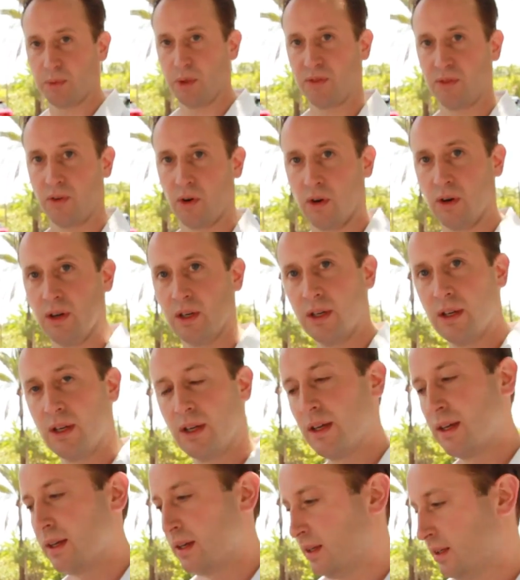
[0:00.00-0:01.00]
before.
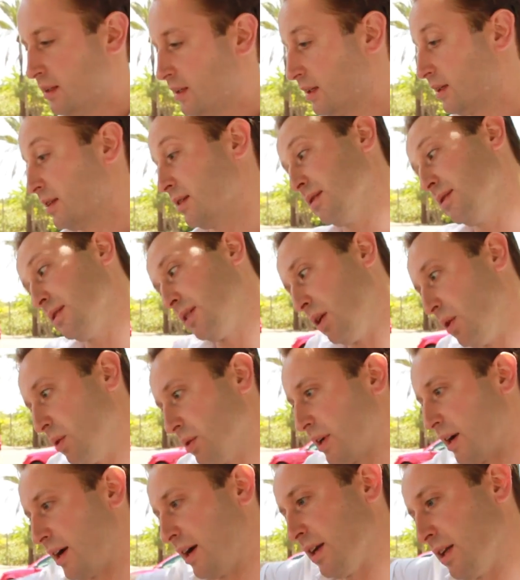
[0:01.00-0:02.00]
The
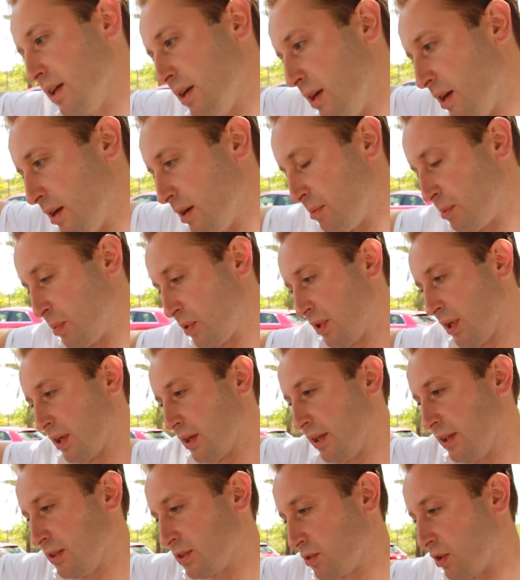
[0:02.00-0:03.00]
old car had a
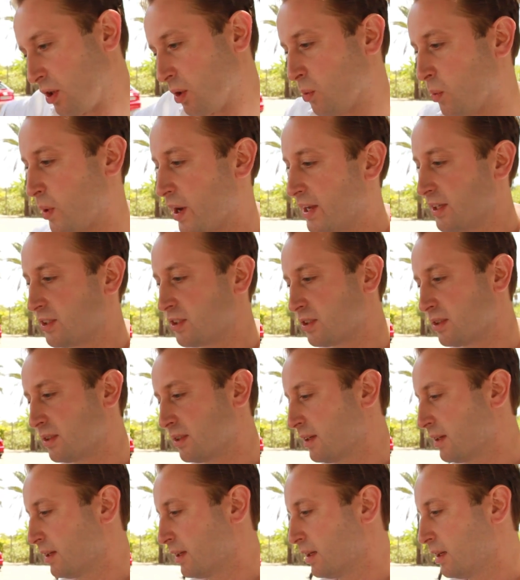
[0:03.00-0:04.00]
particularly strong wedge
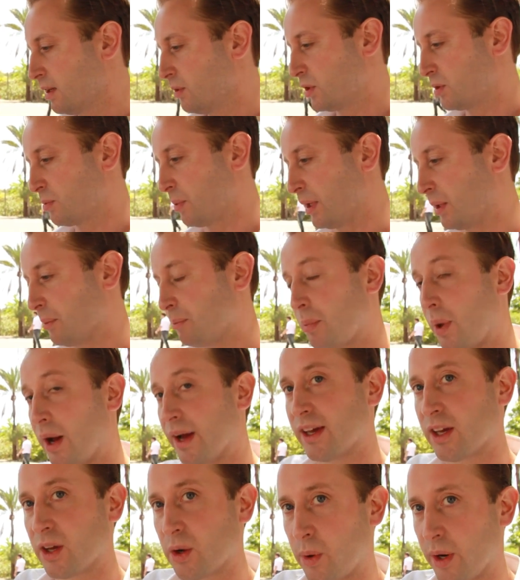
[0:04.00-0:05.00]
which made the
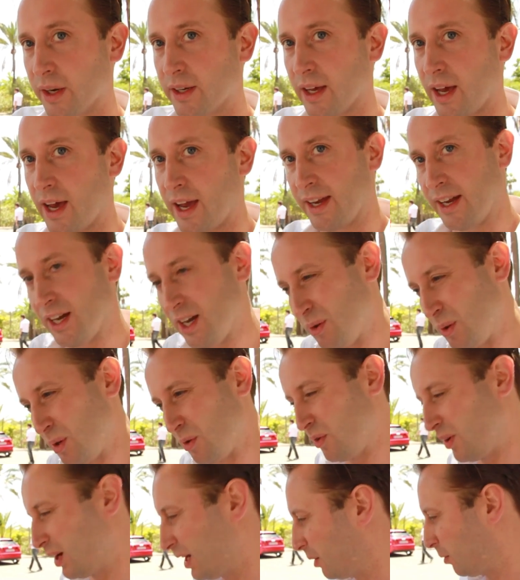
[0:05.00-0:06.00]
back quite high. Here we
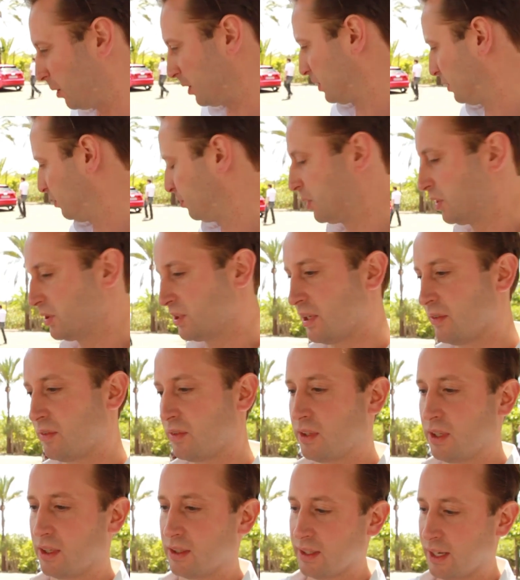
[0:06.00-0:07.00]
really want to push
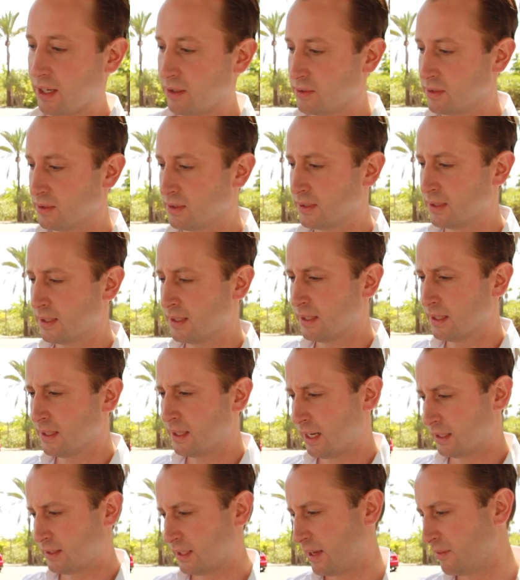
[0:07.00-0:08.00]
everything down,
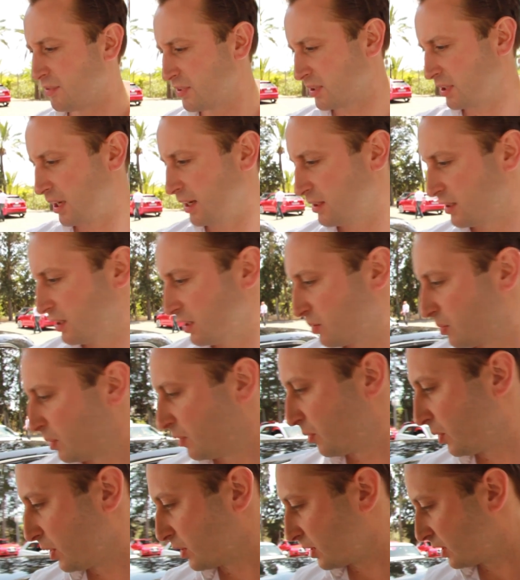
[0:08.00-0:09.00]
and to emphasize this
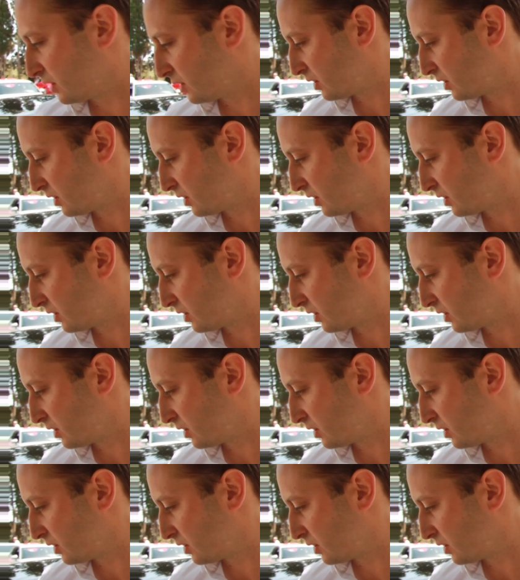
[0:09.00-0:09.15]
we've worked on